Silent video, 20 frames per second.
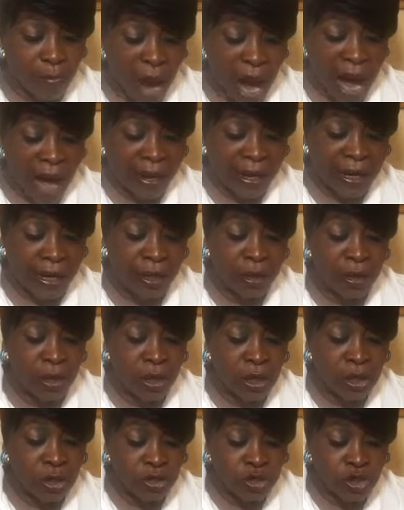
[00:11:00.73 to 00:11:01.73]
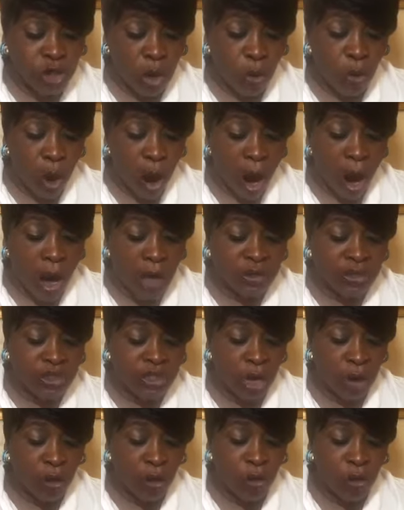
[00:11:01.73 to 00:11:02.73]
body. So
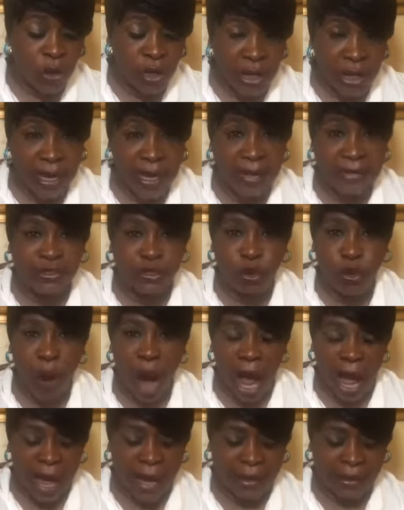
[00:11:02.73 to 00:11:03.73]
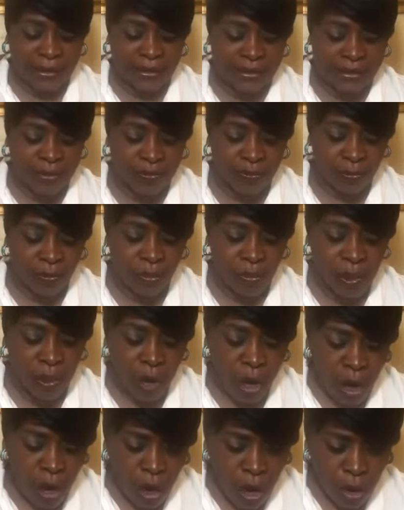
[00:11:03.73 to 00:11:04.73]
also is Christ.
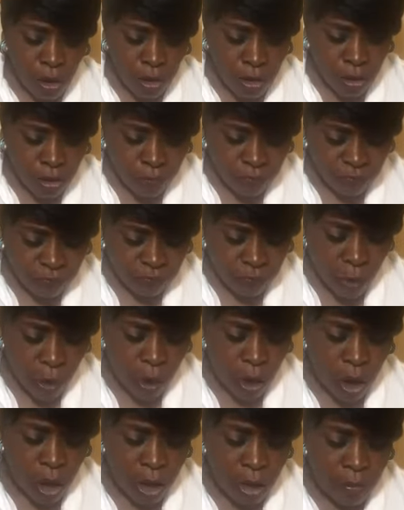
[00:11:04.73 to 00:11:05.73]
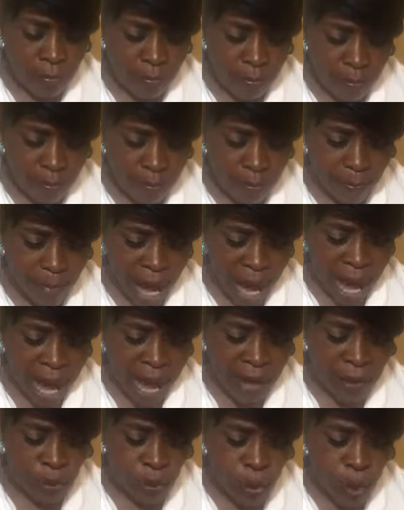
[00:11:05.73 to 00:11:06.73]
For
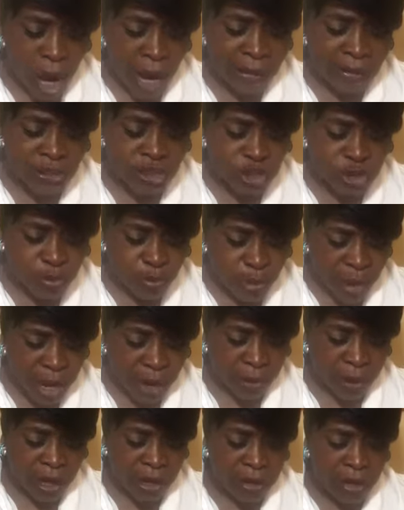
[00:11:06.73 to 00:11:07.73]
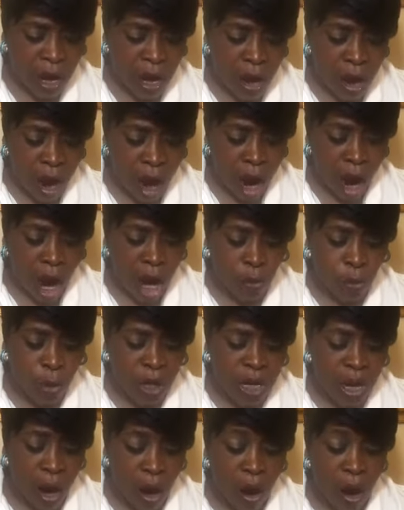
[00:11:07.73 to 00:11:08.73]
by one spirit are
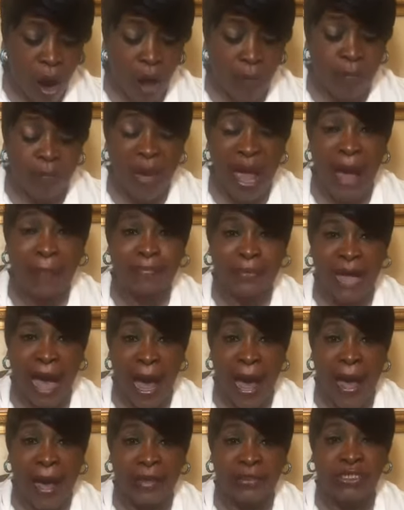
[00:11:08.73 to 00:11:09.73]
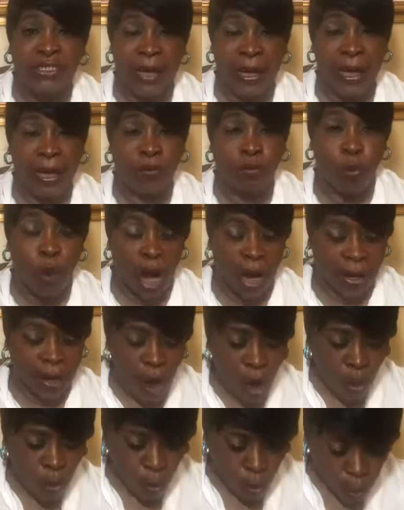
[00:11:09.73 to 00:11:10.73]
we all baptized in what?
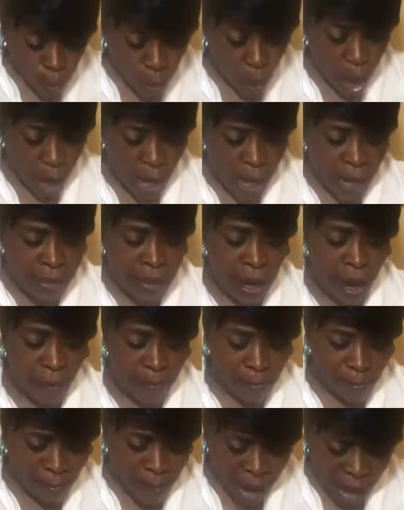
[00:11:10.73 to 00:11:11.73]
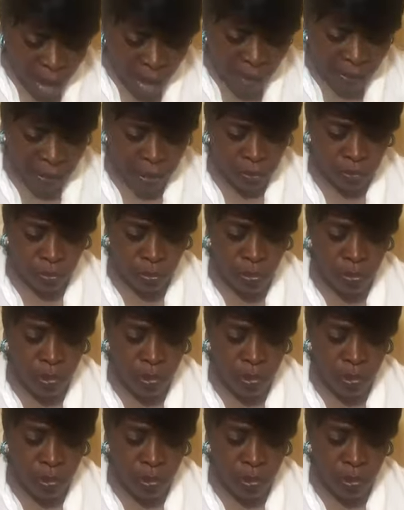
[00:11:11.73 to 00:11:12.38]
One body